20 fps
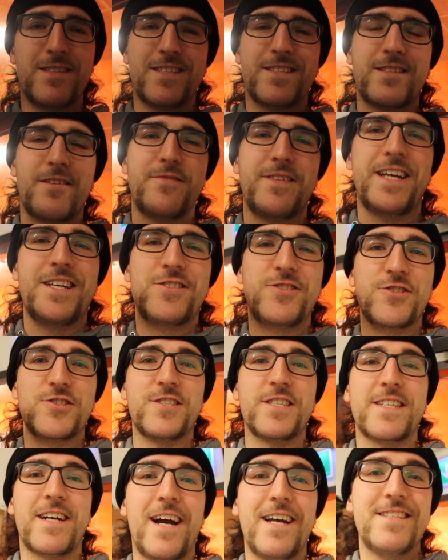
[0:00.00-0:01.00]
This stuff tastes
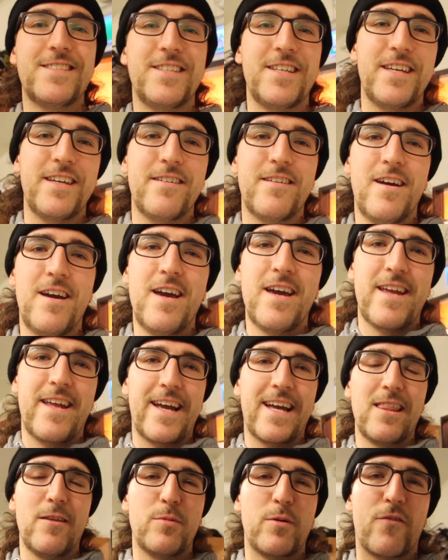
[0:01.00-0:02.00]
just like iced tea. Add
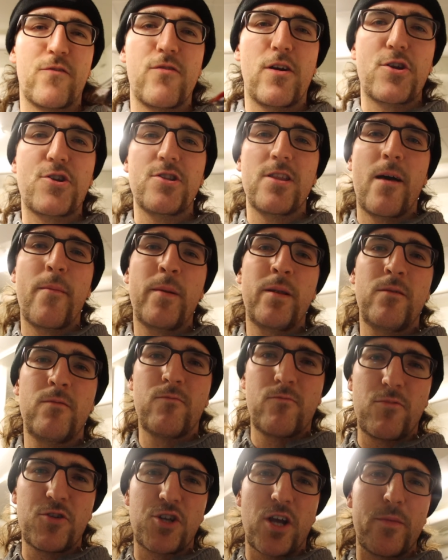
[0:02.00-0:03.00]
a little bit of fresh lemon,
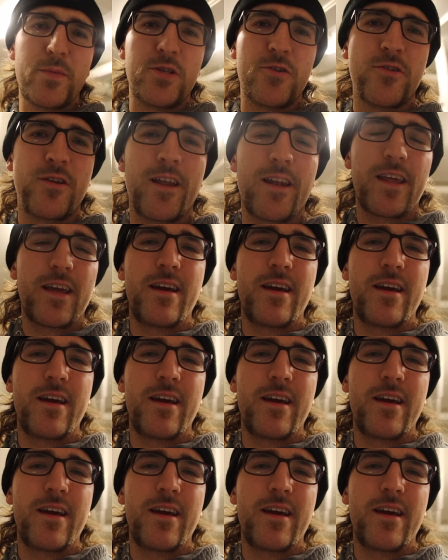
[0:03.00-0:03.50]
which I've been doing lately.